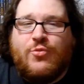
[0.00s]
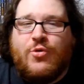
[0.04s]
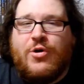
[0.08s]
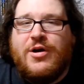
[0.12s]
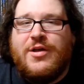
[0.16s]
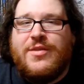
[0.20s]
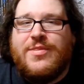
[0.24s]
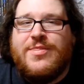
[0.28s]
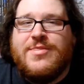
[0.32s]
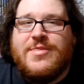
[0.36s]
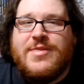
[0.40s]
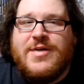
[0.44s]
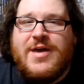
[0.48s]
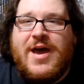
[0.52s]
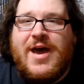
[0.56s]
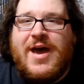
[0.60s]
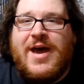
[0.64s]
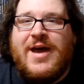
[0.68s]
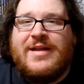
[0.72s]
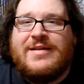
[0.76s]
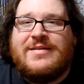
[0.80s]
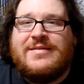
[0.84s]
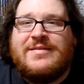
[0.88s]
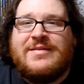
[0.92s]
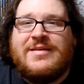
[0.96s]
one
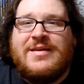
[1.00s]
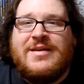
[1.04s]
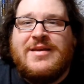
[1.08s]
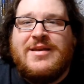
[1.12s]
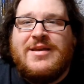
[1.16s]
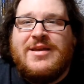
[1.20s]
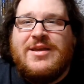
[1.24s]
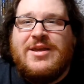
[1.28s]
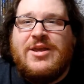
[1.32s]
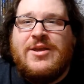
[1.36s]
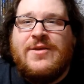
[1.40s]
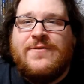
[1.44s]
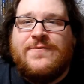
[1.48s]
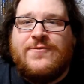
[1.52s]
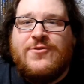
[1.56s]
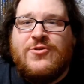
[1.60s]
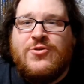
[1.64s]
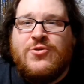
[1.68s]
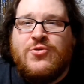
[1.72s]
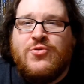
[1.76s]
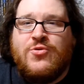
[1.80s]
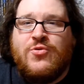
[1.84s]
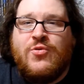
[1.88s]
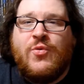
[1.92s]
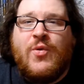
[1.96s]
that if
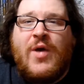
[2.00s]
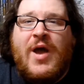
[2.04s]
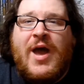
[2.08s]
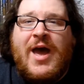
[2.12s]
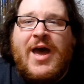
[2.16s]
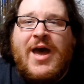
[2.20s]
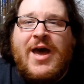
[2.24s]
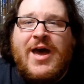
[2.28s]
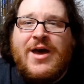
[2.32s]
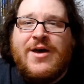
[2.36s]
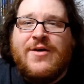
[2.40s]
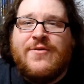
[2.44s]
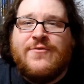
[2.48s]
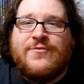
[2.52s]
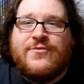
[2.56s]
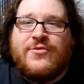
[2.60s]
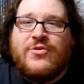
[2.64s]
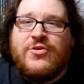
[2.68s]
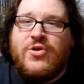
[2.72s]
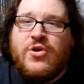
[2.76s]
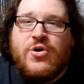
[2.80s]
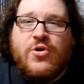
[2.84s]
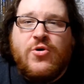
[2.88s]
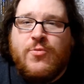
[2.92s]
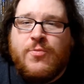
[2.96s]
you have
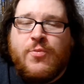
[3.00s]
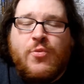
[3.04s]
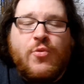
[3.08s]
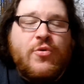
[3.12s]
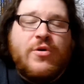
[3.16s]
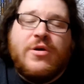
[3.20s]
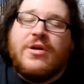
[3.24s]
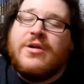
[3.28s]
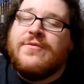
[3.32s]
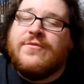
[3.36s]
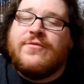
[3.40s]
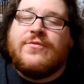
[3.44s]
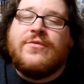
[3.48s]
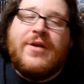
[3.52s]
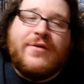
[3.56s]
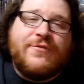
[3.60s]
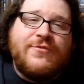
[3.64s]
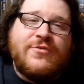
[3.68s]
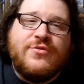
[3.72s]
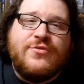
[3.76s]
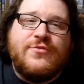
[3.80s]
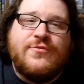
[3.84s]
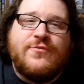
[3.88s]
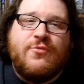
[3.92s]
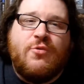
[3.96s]
no point of
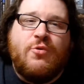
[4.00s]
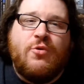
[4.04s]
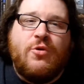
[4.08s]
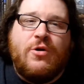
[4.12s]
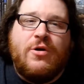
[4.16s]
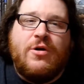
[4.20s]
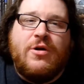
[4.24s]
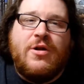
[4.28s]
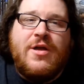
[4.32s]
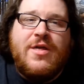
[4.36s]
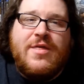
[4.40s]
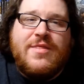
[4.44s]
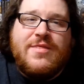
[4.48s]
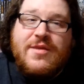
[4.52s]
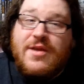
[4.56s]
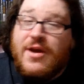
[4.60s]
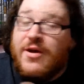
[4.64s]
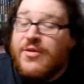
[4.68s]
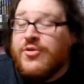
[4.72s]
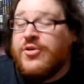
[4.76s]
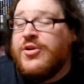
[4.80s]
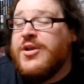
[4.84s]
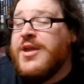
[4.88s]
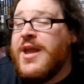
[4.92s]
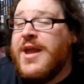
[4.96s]
reference for the
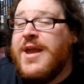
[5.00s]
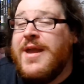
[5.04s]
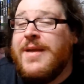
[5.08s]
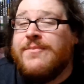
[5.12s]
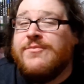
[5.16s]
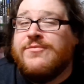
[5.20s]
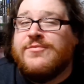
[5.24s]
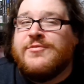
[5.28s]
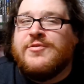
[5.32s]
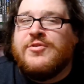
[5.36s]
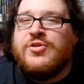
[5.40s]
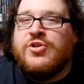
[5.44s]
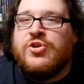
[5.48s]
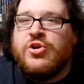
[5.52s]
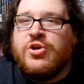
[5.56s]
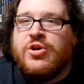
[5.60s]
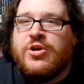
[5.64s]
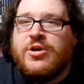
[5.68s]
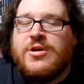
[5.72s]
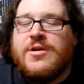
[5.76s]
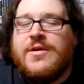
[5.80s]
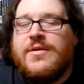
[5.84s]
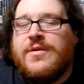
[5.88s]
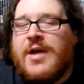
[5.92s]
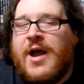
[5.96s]
other games,
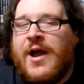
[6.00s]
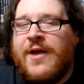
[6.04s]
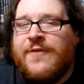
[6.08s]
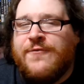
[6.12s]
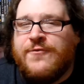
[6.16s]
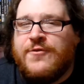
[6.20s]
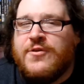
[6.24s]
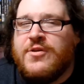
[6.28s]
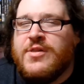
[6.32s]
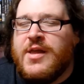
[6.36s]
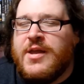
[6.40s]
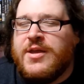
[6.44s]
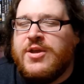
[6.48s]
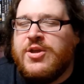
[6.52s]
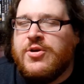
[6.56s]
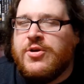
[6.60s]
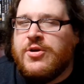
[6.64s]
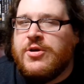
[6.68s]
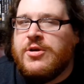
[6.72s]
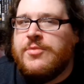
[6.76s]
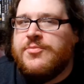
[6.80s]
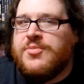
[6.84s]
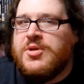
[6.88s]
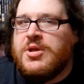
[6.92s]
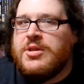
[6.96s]
I feel like you're
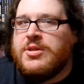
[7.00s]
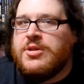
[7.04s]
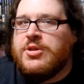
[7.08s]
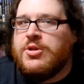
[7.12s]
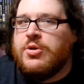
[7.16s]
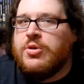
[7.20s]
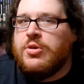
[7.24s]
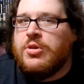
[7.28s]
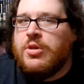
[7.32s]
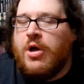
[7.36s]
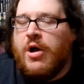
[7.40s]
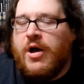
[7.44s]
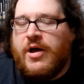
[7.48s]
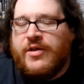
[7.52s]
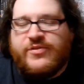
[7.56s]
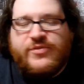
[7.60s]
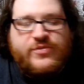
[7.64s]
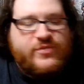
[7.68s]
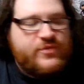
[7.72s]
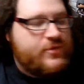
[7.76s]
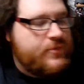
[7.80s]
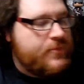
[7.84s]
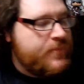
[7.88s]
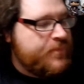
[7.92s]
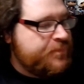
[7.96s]
gonna be a little
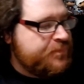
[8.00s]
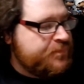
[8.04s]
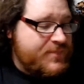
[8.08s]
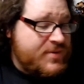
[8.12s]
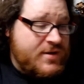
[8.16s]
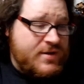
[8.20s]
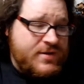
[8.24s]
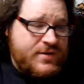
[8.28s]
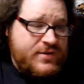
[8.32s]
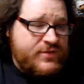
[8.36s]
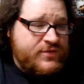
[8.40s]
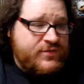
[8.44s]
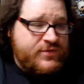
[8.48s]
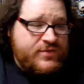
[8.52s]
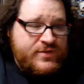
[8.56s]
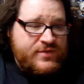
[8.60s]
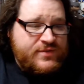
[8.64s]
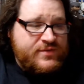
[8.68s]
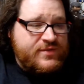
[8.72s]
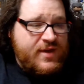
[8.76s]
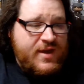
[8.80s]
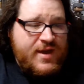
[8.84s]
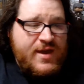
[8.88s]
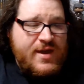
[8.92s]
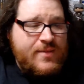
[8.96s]
lost. Because
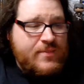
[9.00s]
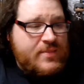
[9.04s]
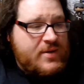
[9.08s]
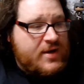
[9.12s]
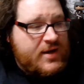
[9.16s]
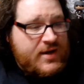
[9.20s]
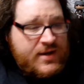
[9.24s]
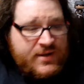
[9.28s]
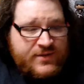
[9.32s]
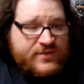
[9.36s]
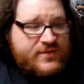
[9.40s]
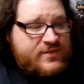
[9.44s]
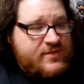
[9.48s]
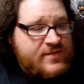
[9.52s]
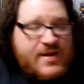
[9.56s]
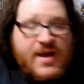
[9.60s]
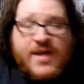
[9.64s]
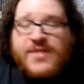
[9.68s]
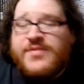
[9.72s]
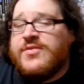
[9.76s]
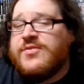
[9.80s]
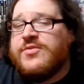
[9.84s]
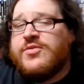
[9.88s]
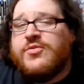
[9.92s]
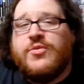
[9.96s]
this game, it's
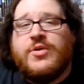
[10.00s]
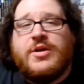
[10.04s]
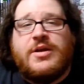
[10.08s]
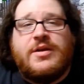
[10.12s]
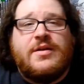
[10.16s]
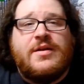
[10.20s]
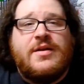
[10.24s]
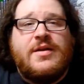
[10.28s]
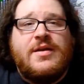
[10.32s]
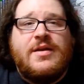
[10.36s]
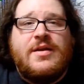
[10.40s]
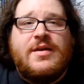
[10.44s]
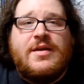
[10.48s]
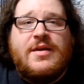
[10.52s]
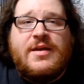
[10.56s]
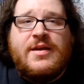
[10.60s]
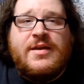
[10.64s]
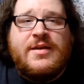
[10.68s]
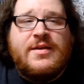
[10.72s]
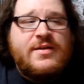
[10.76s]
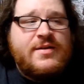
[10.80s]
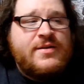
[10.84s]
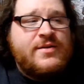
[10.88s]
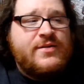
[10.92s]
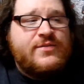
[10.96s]
Assassin's Creed.
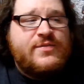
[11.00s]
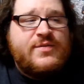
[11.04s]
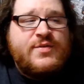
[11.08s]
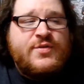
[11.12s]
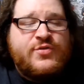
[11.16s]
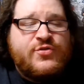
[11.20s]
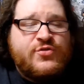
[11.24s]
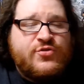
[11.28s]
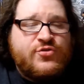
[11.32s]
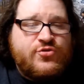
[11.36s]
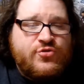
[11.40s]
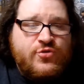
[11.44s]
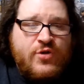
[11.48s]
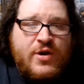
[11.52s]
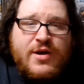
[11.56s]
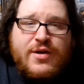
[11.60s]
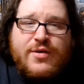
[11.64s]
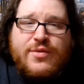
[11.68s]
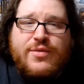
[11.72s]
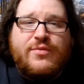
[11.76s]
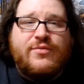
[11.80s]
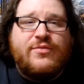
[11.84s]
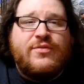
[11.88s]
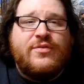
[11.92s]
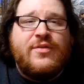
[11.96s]
It is the
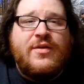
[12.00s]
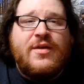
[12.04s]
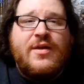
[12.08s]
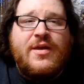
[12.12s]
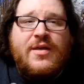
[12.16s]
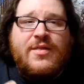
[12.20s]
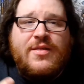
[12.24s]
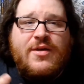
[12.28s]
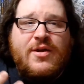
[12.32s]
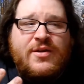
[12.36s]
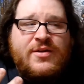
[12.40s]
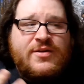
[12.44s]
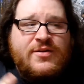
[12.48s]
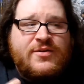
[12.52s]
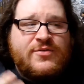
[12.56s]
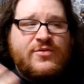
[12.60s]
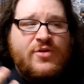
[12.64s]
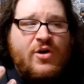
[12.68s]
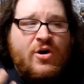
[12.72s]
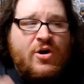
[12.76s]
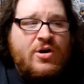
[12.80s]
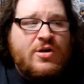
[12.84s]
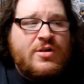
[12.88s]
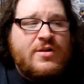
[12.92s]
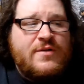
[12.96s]
strengths, it is
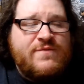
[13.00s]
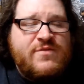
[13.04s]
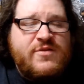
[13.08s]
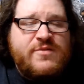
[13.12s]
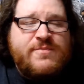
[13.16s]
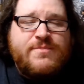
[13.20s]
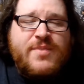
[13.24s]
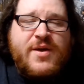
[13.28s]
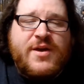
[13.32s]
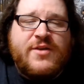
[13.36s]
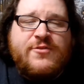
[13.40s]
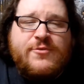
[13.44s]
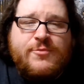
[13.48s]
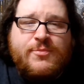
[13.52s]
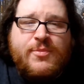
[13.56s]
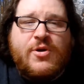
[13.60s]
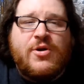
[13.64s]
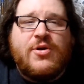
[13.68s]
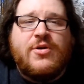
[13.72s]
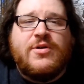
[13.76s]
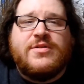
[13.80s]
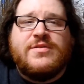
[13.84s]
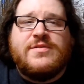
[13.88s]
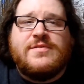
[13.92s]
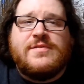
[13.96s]
all of the best
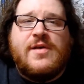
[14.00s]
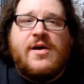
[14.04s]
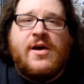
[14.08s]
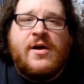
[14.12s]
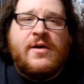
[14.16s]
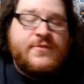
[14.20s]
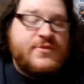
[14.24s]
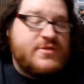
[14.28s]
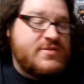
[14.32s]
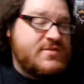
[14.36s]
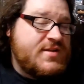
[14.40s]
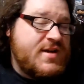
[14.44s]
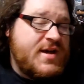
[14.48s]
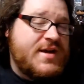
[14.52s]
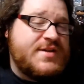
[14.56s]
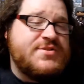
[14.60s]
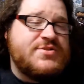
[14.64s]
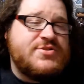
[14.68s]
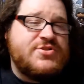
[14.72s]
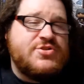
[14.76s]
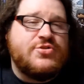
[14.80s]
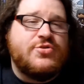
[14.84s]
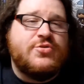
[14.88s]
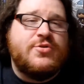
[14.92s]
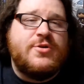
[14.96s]
parts of
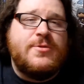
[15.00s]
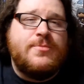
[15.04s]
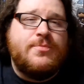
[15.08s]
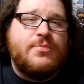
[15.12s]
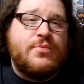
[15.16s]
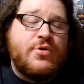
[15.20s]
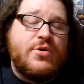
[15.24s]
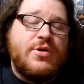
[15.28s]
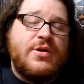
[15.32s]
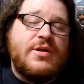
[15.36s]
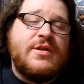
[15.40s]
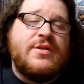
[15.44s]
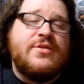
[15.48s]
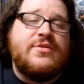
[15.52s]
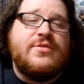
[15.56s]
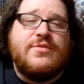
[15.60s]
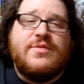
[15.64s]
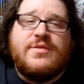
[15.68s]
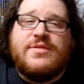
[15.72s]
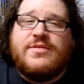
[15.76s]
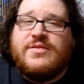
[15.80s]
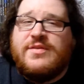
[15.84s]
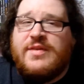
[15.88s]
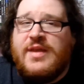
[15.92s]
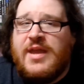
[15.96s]
Assassin's Creed put into
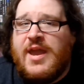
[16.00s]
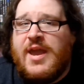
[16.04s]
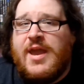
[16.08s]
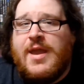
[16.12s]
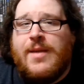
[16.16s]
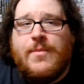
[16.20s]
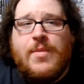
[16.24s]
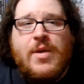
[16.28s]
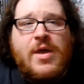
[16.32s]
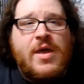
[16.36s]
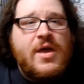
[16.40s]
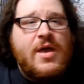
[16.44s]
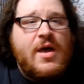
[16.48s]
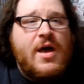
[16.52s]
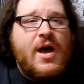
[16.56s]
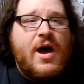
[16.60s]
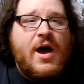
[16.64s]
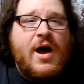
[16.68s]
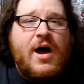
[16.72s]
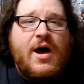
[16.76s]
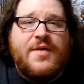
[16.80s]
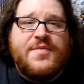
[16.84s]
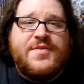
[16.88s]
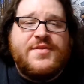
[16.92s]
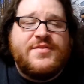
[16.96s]
this game.
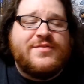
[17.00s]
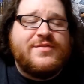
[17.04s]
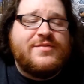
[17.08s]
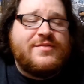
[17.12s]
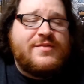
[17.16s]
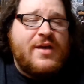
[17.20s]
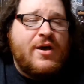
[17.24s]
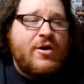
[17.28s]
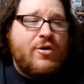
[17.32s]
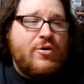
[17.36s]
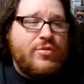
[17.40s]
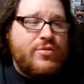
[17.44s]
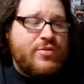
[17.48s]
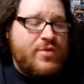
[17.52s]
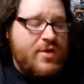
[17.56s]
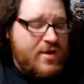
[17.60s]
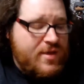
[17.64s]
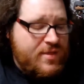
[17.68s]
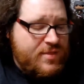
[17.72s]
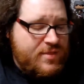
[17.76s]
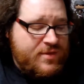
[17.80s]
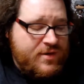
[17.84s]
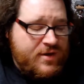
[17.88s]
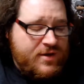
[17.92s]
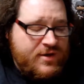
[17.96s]
The stealth,
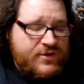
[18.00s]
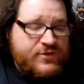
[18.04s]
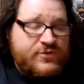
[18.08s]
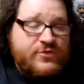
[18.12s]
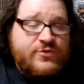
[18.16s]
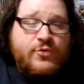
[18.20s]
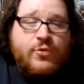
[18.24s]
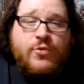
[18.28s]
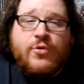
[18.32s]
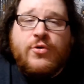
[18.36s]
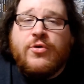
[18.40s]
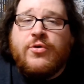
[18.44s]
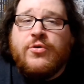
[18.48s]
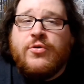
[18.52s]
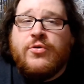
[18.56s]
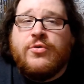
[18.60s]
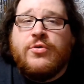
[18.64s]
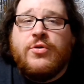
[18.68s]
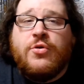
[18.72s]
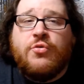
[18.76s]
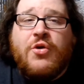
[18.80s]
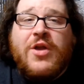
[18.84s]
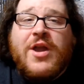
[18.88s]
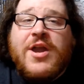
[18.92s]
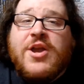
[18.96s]
the historical
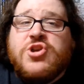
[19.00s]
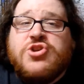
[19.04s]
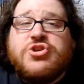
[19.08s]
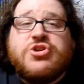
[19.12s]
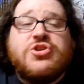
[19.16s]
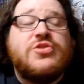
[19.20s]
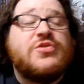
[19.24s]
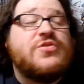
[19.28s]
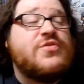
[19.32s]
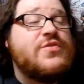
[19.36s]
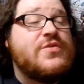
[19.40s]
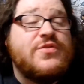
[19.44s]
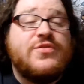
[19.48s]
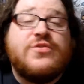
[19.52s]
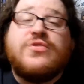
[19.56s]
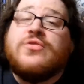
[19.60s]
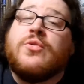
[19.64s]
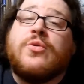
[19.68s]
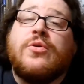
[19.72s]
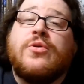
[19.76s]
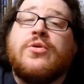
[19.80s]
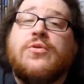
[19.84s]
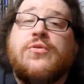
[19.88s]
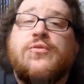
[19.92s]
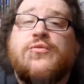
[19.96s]
locations, the
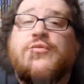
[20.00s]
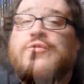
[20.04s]
historical